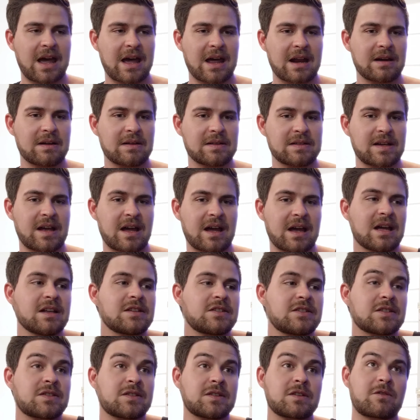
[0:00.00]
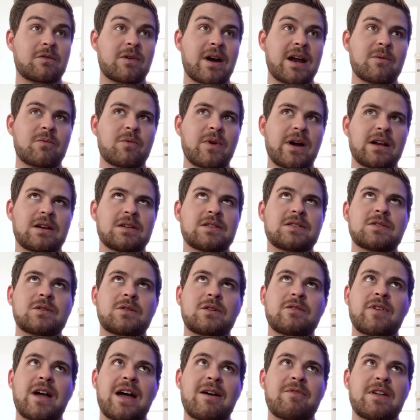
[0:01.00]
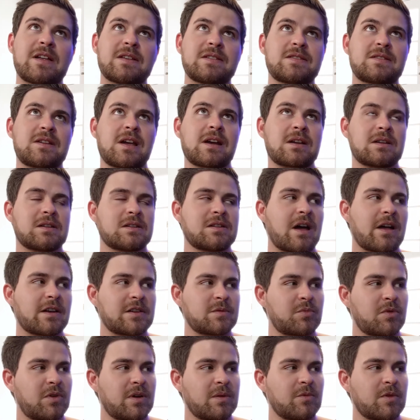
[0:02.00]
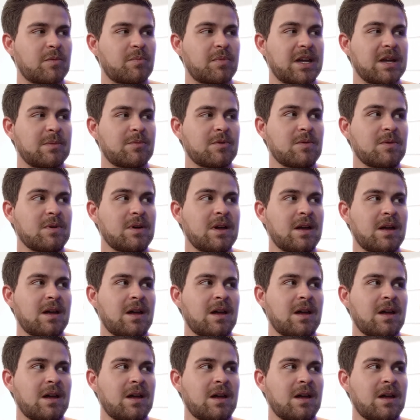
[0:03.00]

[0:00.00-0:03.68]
And it's just a great way to sort of have that second touch point with people